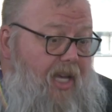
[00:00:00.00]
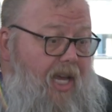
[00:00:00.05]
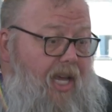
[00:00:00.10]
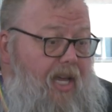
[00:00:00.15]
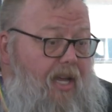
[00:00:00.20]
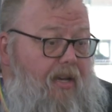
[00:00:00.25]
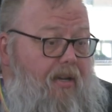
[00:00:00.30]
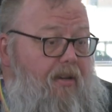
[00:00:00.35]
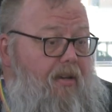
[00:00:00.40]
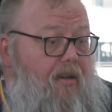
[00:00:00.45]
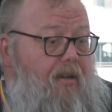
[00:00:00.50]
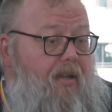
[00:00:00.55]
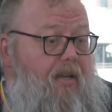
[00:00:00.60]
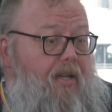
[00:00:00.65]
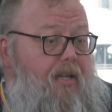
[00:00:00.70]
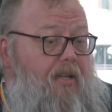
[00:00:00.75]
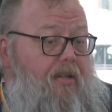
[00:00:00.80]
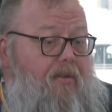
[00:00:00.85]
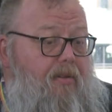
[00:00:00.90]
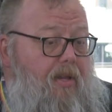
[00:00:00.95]
And
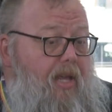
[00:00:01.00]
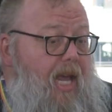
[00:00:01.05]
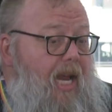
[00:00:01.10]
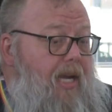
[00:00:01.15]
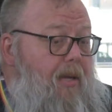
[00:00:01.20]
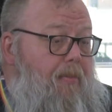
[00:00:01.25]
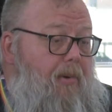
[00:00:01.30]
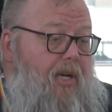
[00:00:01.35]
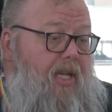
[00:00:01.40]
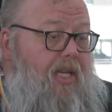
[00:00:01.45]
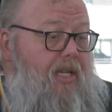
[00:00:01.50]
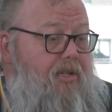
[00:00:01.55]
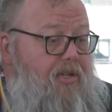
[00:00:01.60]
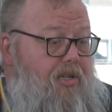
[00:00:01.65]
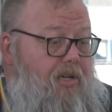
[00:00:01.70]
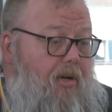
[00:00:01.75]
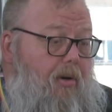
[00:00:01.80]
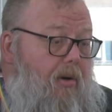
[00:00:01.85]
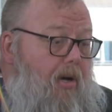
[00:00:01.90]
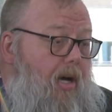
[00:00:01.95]
anybody can
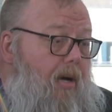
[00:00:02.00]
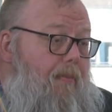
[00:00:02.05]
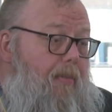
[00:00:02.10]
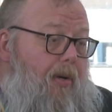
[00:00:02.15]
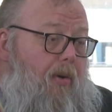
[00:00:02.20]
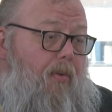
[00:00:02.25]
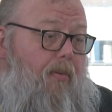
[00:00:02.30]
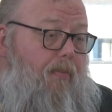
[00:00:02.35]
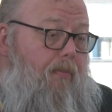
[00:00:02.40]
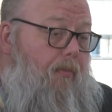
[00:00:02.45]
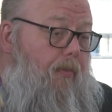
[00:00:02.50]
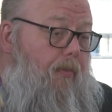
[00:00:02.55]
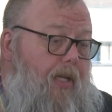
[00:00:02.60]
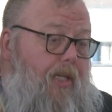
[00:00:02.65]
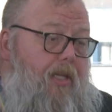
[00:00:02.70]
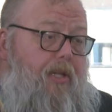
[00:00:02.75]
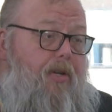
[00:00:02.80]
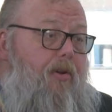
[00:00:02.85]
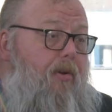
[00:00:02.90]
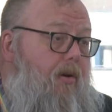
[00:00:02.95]
show up and
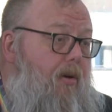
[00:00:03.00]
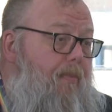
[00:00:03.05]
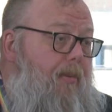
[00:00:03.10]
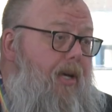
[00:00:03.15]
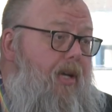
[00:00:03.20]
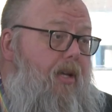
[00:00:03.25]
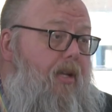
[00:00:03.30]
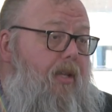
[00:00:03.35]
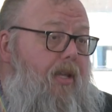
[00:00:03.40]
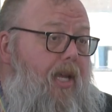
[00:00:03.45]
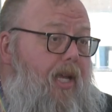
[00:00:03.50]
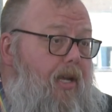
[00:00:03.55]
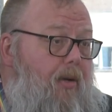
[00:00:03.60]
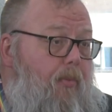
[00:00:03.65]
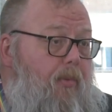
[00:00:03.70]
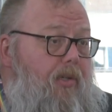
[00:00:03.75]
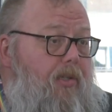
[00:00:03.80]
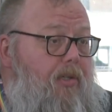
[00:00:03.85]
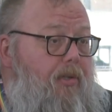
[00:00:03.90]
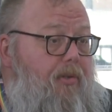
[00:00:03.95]
the doorbell and
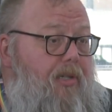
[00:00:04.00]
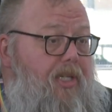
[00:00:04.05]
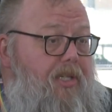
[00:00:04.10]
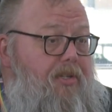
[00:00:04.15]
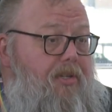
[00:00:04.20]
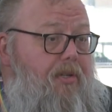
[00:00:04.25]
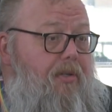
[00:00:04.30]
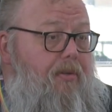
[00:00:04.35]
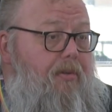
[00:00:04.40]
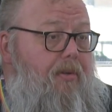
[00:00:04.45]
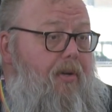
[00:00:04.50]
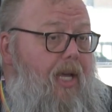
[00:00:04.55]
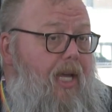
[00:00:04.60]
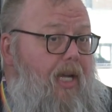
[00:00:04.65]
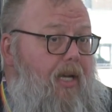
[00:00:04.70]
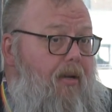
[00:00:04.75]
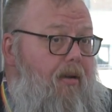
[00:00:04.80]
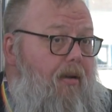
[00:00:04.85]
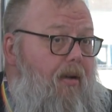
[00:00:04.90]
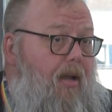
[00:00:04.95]
we'll greet you.
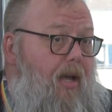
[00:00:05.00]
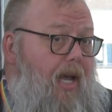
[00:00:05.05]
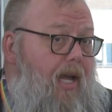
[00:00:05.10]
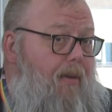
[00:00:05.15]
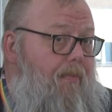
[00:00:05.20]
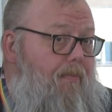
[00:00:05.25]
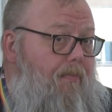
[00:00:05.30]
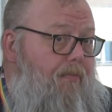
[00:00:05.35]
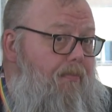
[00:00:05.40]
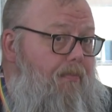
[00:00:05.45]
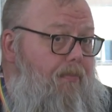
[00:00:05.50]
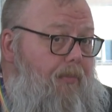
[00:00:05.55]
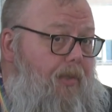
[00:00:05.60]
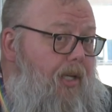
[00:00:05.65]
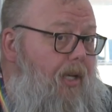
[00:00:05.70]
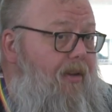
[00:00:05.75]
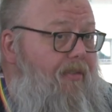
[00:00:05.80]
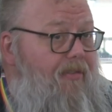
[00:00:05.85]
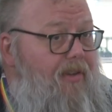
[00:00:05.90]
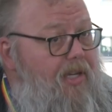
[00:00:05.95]
And I'm
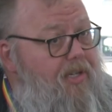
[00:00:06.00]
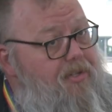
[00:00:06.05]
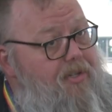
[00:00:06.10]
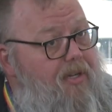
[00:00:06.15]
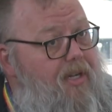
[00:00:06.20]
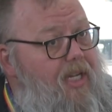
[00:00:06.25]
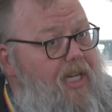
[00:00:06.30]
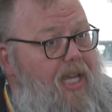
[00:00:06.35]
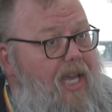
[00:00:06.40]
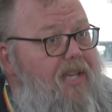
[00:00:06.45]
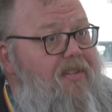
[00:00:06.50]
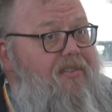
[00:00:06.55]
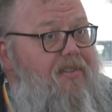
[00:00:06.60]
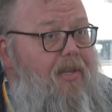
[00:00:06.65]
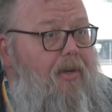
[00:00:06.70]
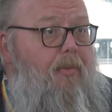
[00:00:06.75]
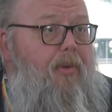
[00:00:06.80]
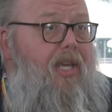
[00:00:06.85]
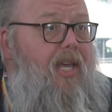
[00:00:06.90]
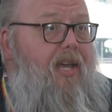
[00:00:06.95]
going to venture to guess
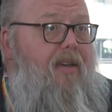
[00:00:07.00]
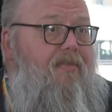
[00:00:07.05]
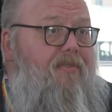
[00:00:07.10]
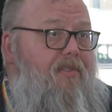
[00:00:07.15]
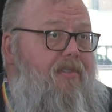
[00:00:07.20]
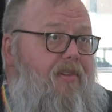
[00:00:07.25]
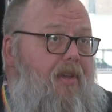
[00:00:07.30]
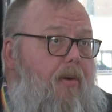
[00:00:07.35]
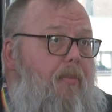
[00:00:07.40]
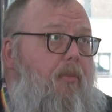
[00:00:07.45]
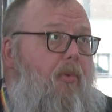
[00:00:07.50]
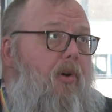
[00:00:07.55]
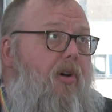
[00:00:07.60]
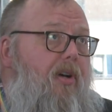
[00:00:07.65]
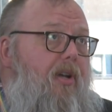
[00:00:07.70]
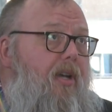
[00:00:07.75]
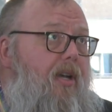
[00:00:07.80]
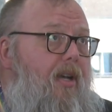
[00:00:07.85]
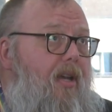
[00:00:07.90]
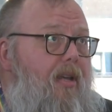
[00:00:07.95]
that we have
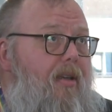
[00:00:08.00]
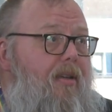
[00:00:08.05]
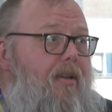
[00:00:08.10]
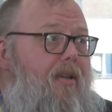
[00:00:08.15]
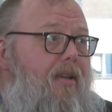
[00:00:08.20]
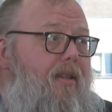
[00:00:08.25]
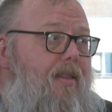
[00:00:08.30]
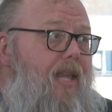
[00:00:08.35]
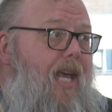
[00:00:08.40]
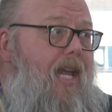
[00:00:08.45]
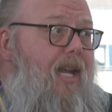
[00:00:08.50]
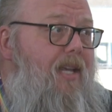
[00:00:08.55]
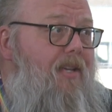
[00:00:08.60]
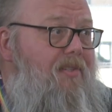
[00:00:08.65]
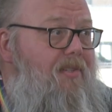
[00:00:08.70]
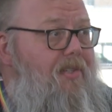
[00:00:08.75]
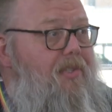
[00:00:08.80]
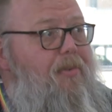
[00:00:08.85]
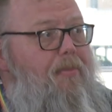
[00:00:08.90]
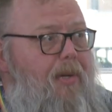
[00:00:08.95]
someone that
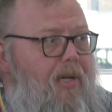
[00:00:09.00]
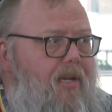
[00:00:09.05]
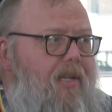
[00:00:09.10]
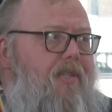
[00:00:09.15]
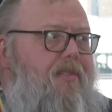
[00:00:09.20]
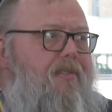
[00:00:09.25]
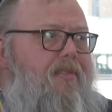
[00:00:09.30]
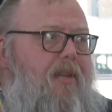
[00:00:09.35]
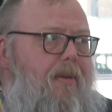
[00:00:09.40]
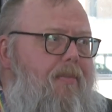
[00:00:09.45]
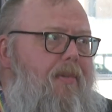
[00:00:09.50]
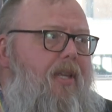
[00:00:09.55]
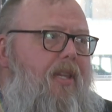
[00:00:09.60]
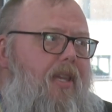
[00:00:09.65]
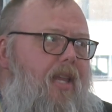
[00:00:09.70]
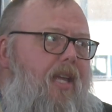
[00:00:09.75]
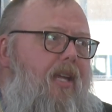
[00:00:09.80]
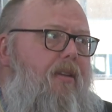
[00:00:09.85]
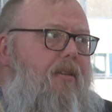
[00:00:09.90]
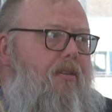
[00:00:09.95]
has experienced something
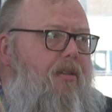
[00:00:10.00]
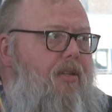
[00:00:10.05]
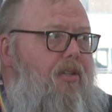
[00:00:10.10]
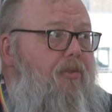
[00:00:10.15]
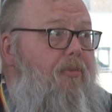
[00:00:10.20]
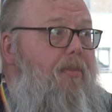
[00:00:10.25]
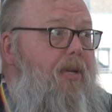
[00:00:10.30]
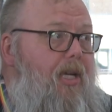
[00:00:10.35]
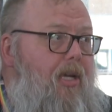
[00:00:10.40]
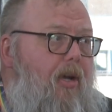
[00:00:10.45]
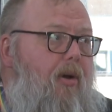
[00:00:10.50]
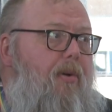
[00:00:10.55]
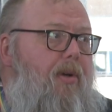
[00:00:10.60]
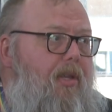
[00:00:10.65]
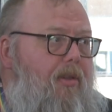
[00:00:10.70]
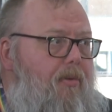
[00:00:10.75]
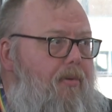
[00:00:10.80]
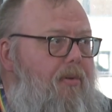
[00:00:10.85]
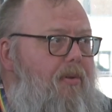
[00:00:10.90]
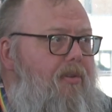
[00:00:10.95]
that you've been
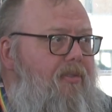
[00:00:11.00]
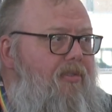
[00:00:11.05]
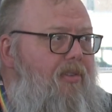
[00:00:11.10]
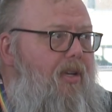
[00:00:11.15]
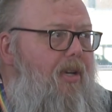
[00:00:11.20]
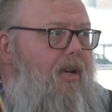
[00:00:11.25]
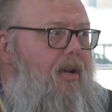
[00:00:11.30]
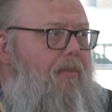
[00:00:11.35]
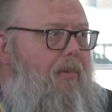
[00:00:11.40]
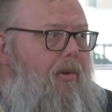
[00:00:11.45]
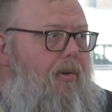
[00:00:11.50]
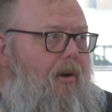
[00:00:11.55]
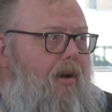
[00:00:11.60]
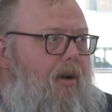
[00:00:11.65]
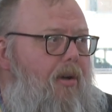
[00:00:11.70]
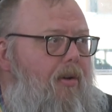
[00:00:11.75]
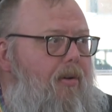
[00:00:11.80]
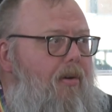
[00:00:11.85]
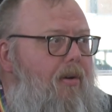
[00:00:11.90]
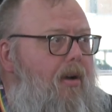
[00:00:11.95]
going through if you come to our
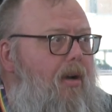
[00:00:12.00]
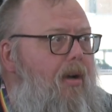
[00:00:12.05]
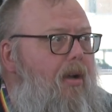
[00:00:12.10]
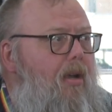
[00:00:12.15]
door.